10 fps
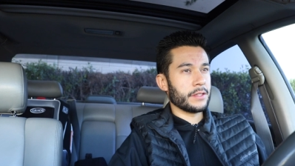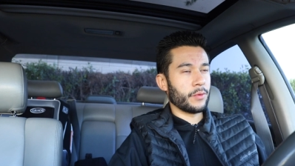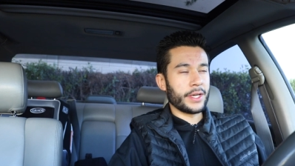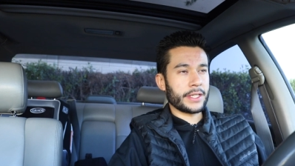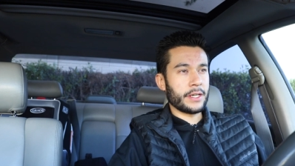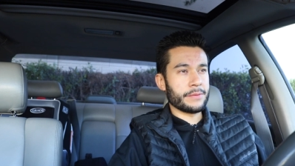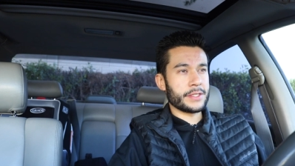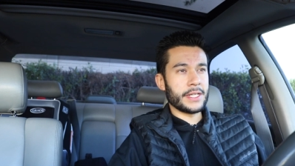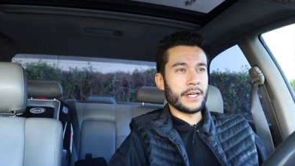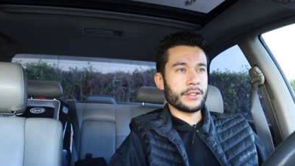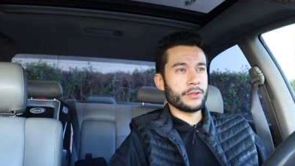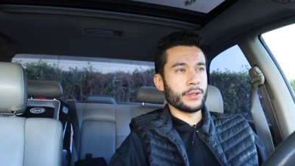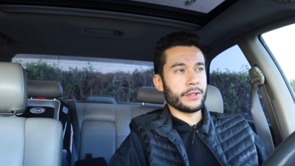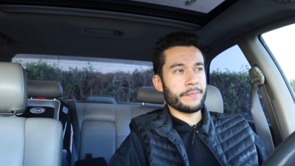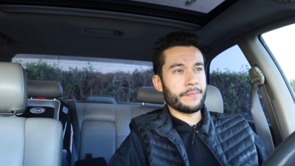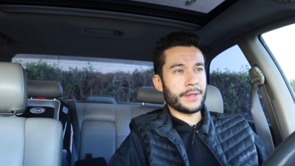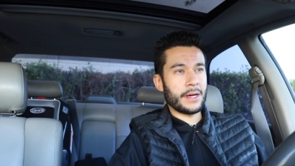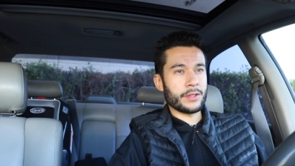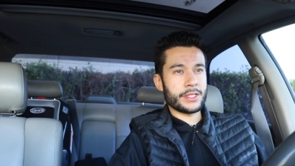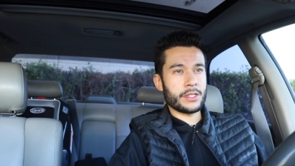when it comes down to it,
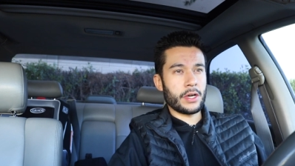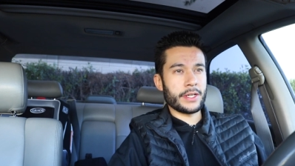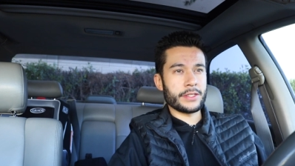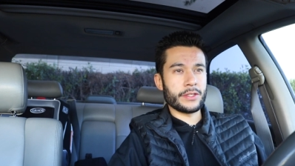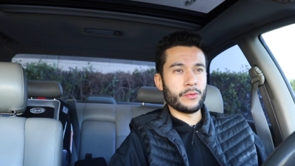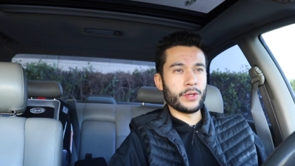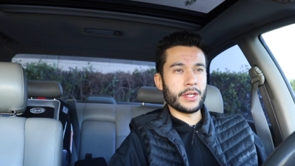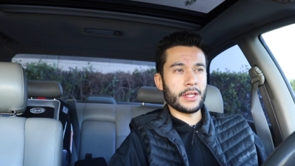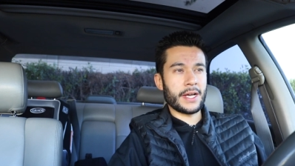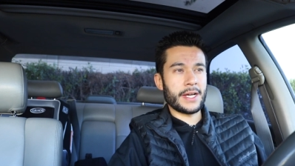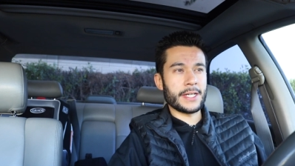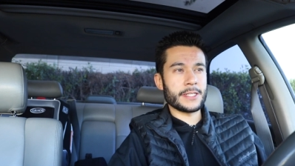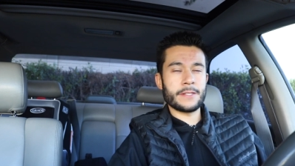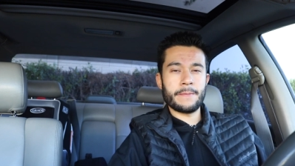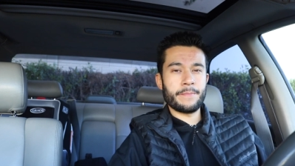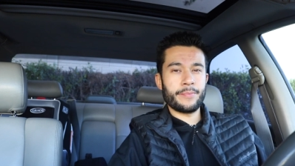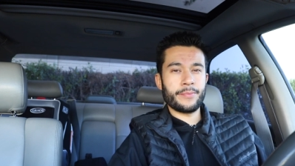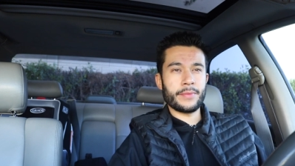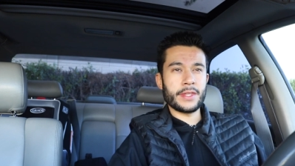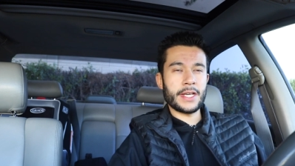I was starting to realize
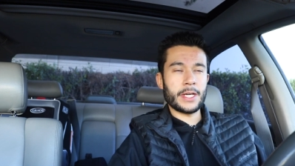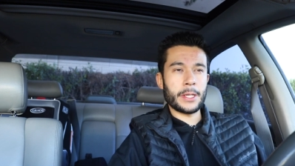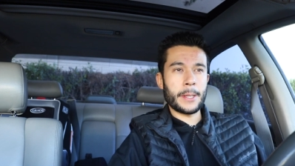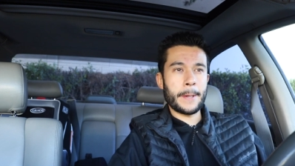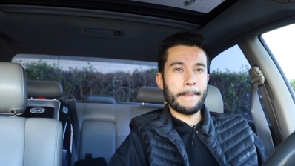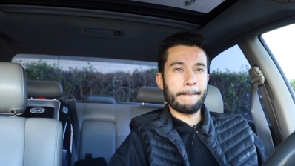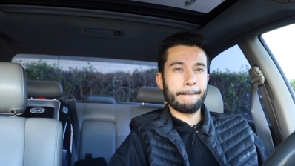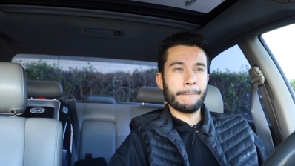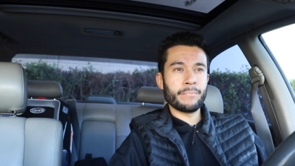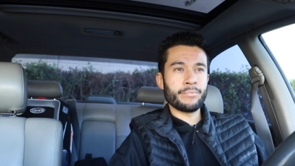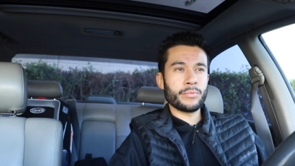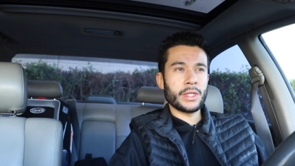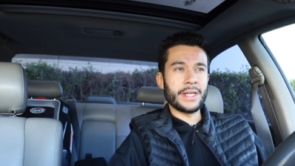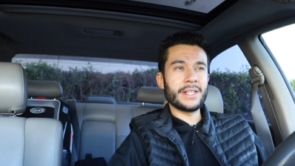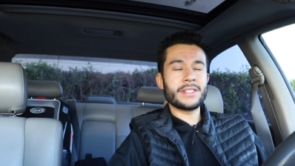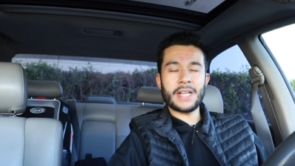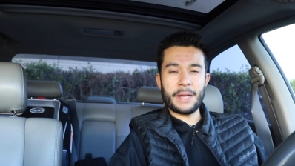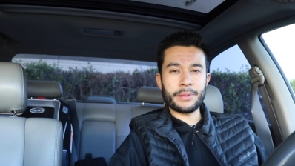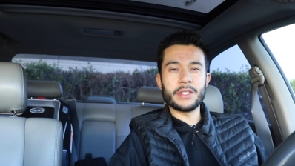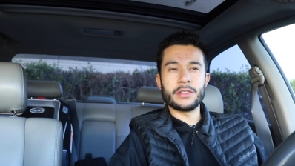that uh, it is
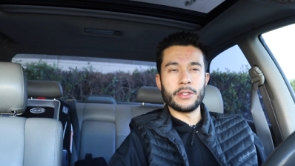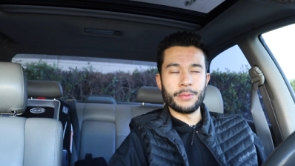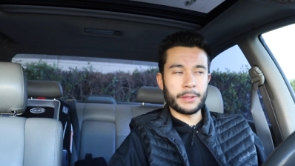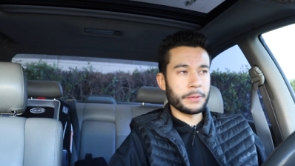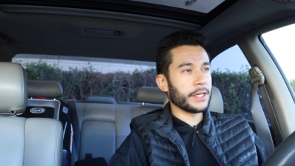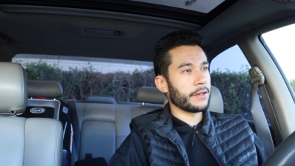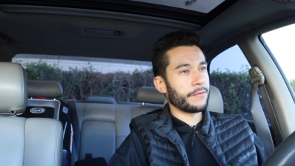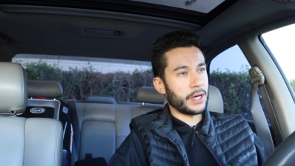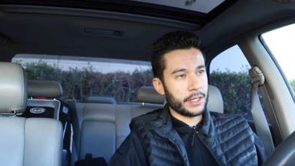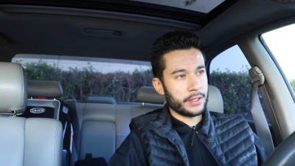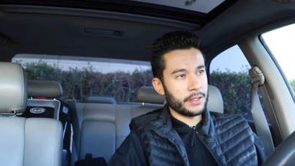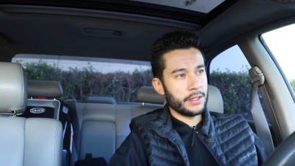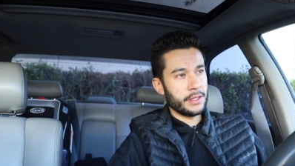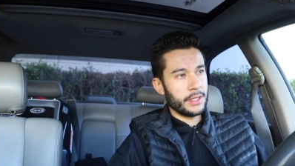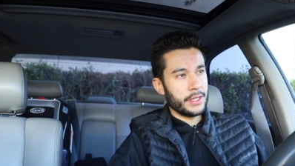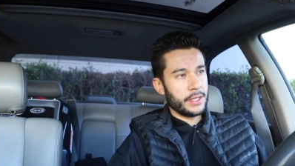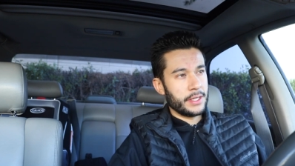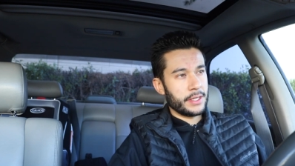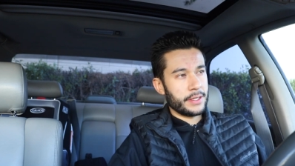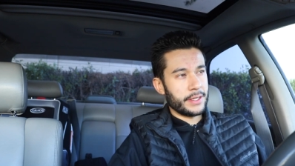time consuming being a father.
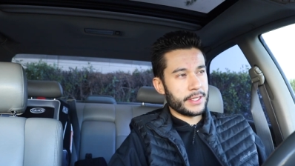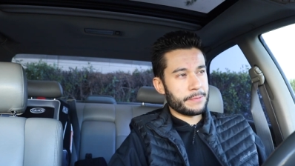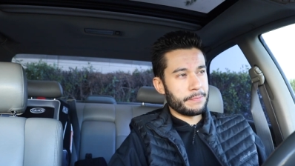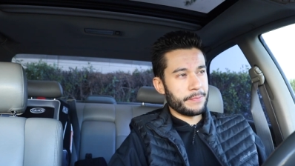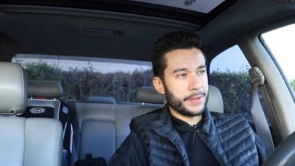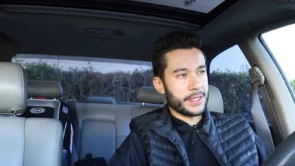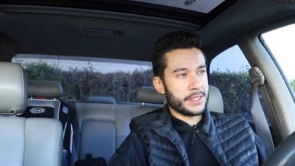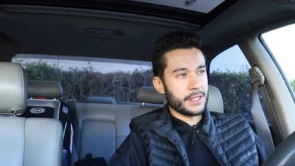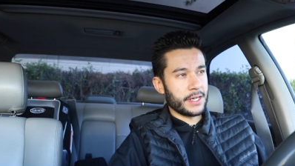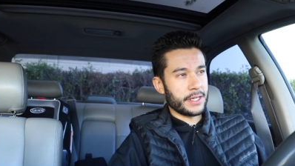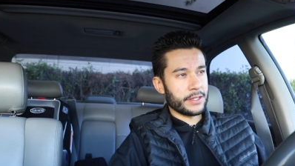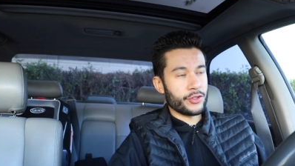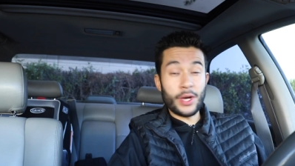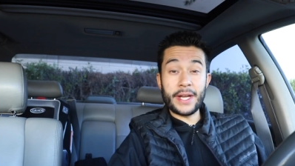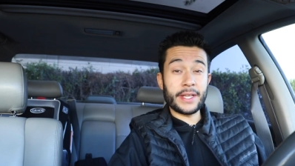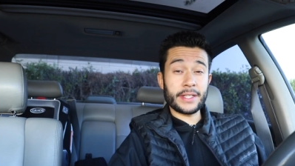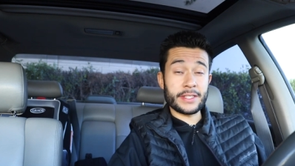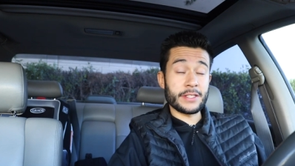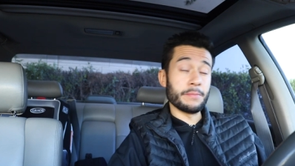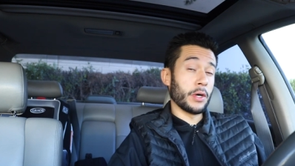It's it's uh, draining.
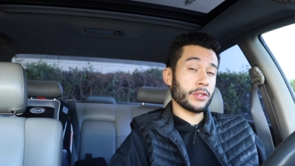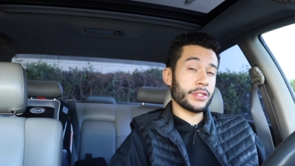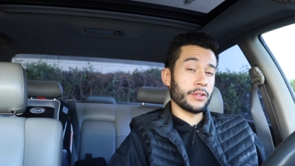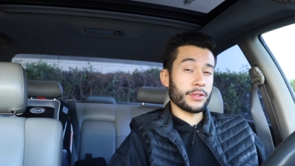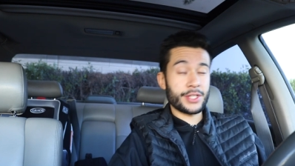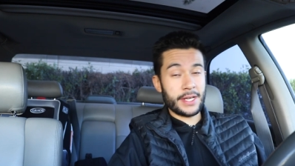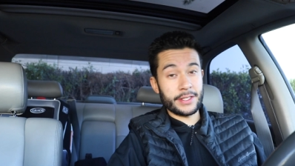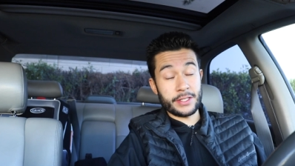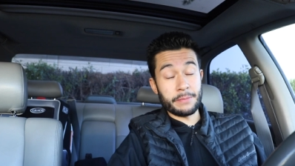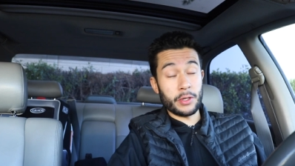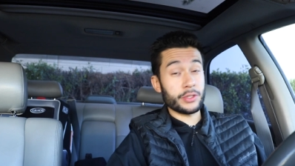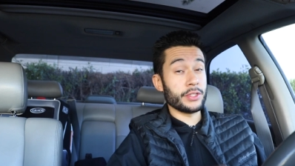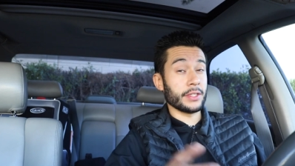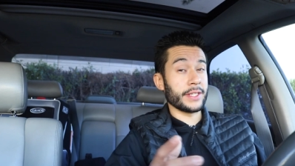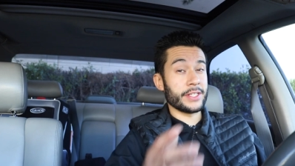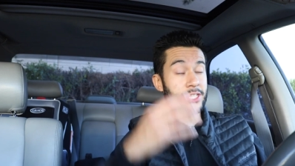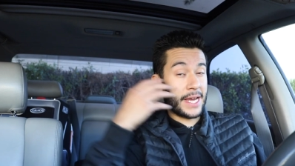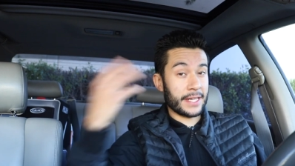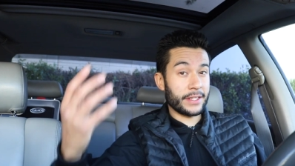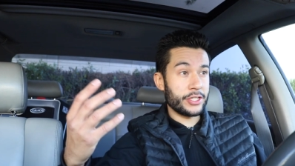It's emotional. it's emotionally
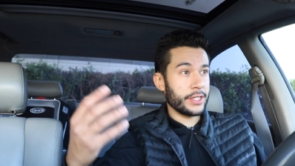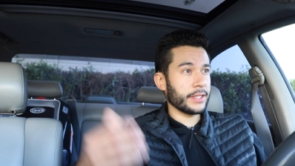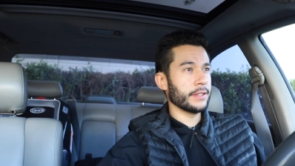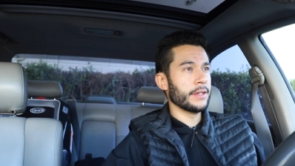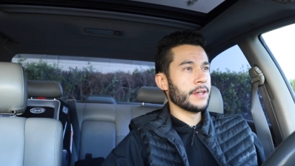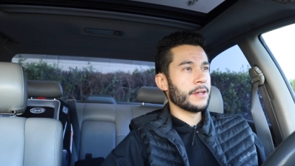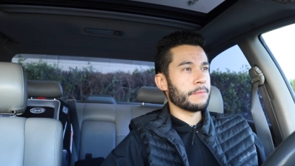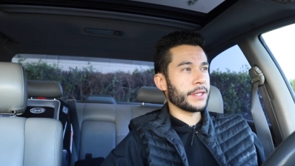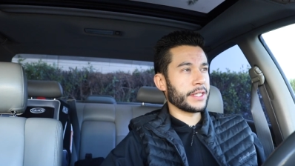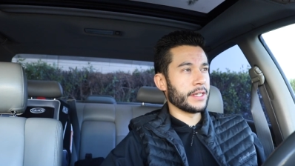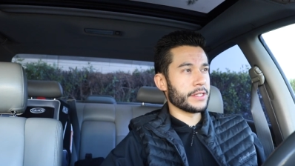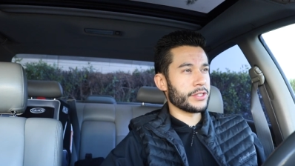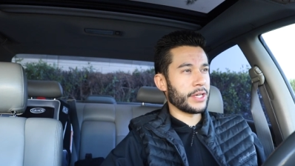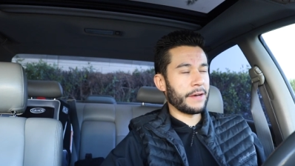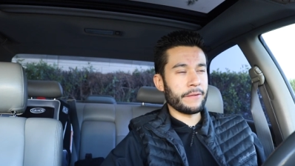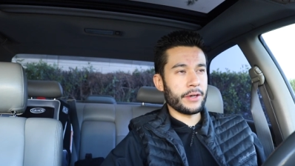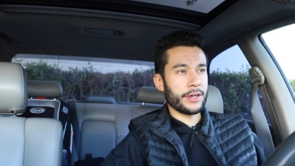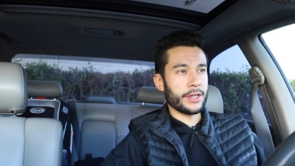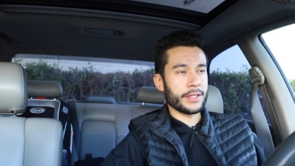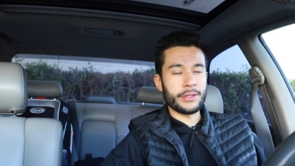challenging because you have
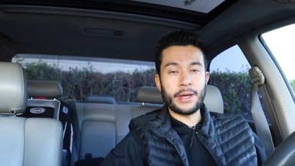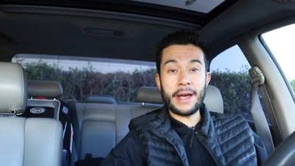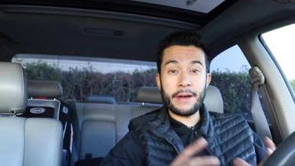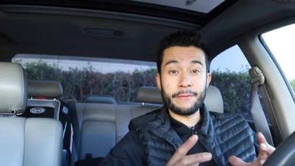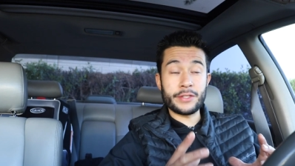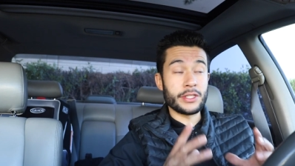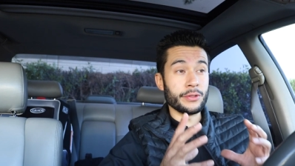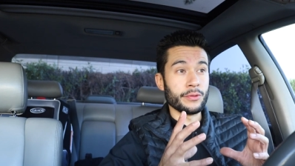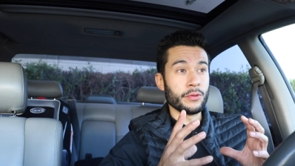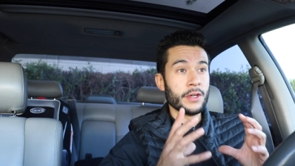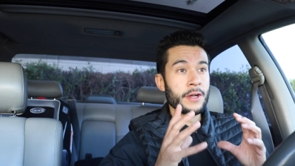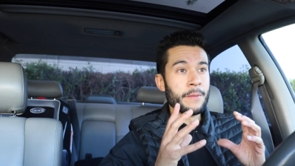uh, you have to